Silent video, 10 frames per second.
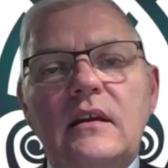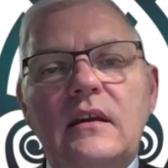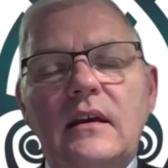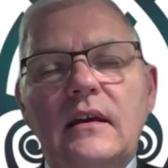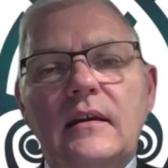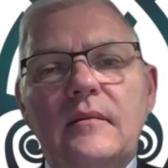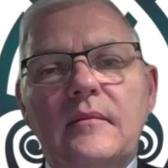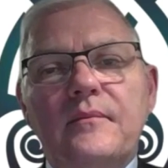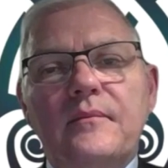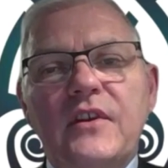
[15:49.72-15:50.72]

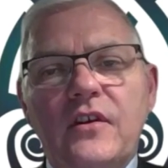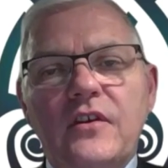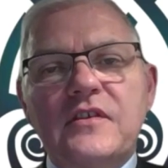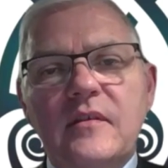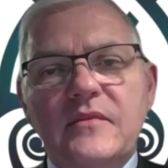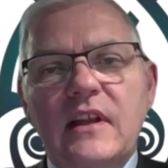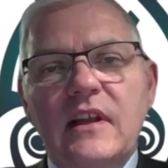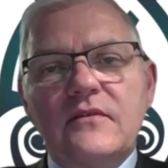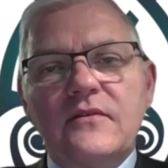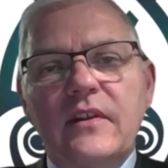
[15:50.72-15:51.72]
Um, the Dutch
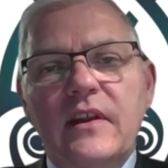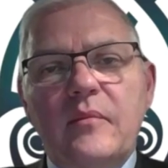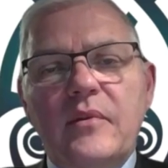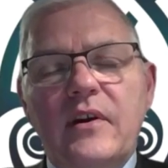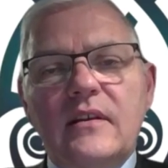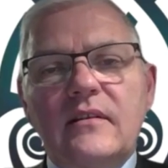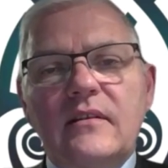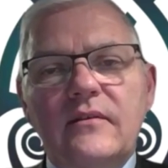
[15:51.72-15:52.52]
themselves, for their part,